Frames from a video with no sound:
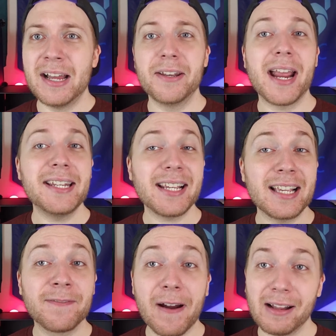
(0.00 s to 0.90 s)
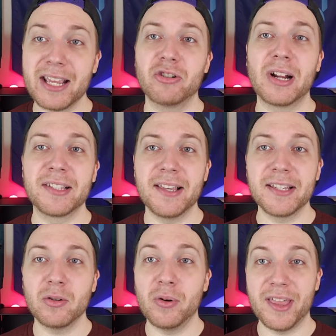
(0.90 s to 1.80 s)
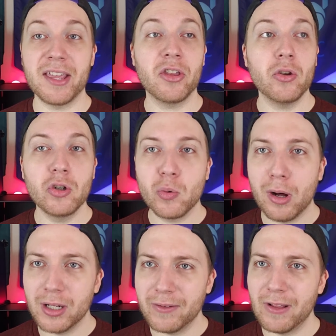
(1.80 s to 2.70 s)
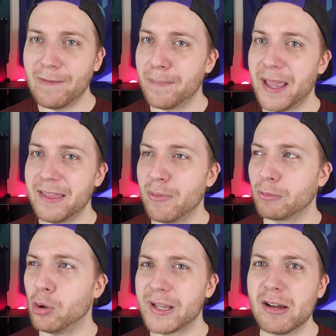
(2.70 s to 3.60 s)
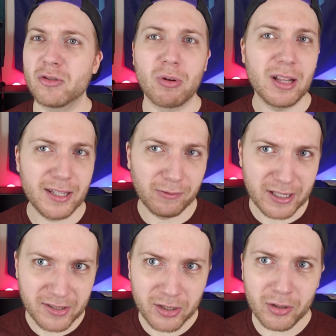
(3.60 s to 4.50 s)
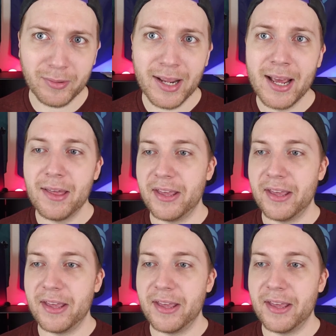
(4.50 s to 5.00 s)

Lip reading: Niantic has finally addressed this with a huge quality of life update that will be rolling out relatively soon.